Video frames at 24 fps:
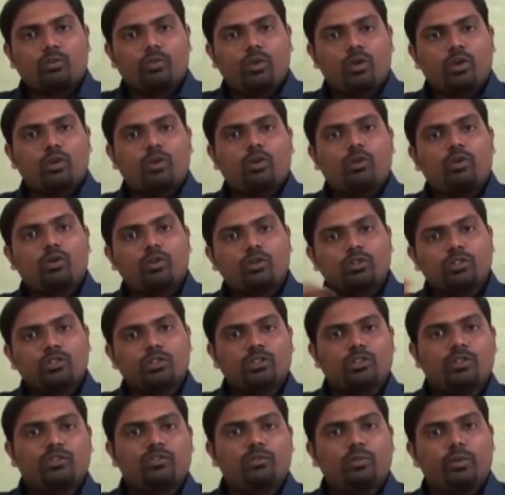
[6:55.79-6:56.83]
tomorrow you're going to
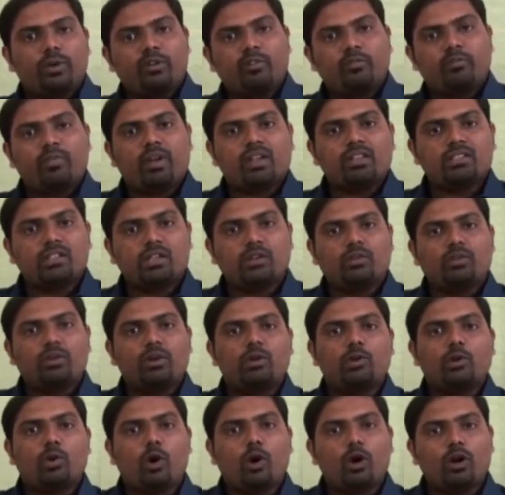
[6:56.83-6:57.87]
shift between
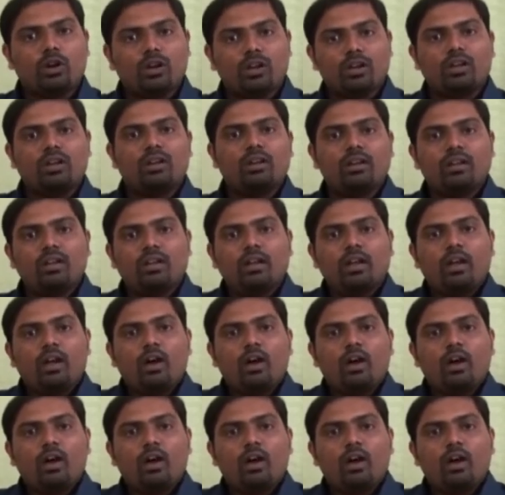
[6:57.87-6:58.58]
MySQL to Oracle,